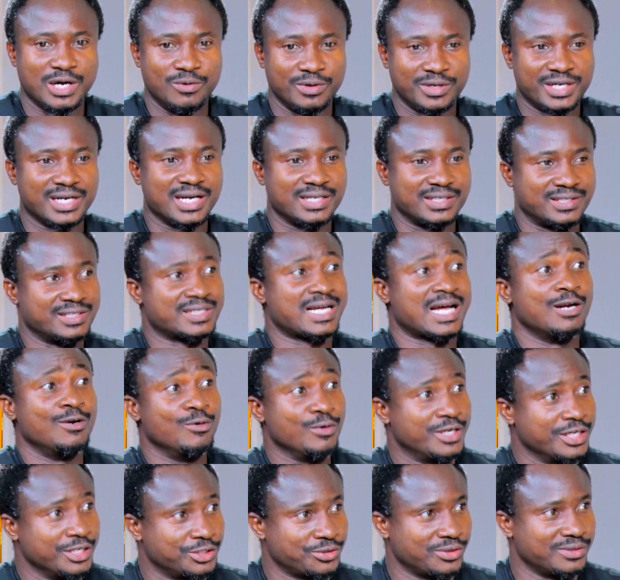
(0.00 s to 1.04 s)
looking at is
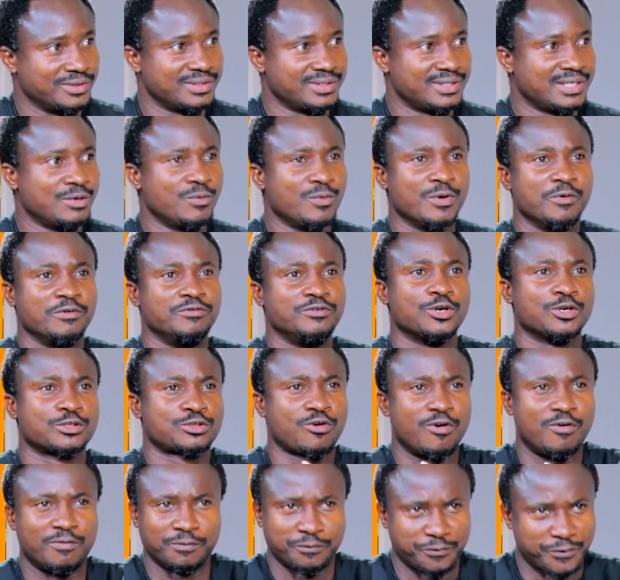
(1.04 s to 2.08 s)
allocation. Then we will just
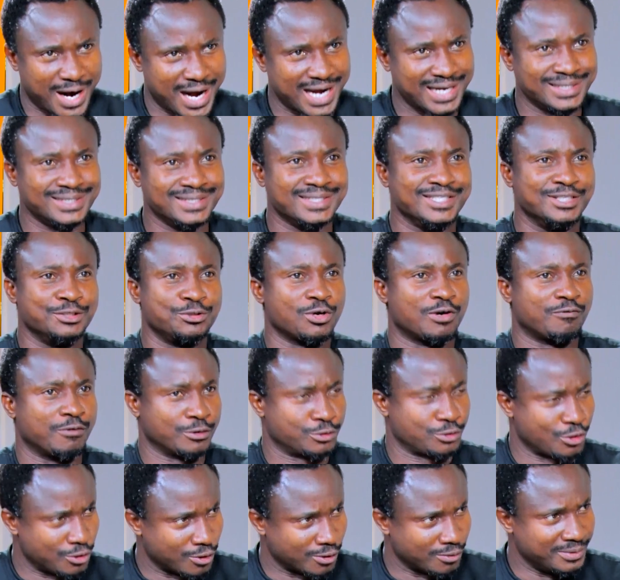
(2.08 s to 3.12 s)
confine the issue of
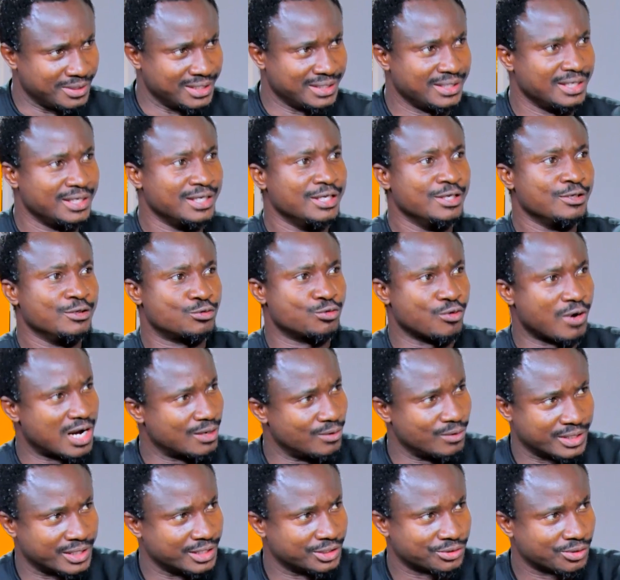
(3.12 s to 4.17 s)
autonomy to
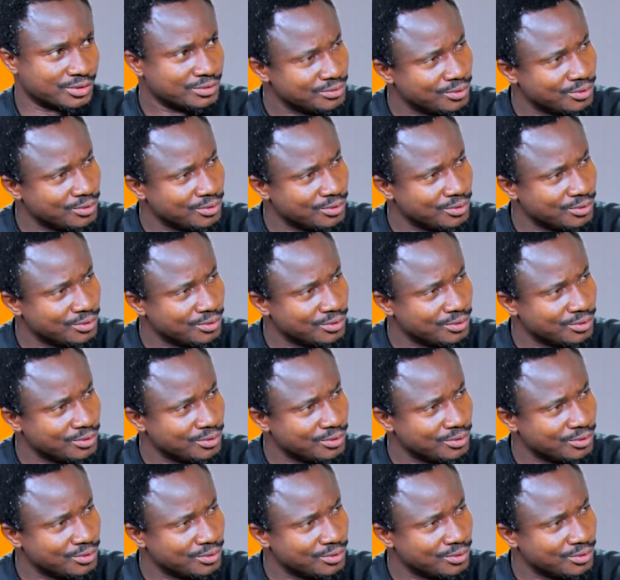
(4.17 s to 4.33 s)
allocation.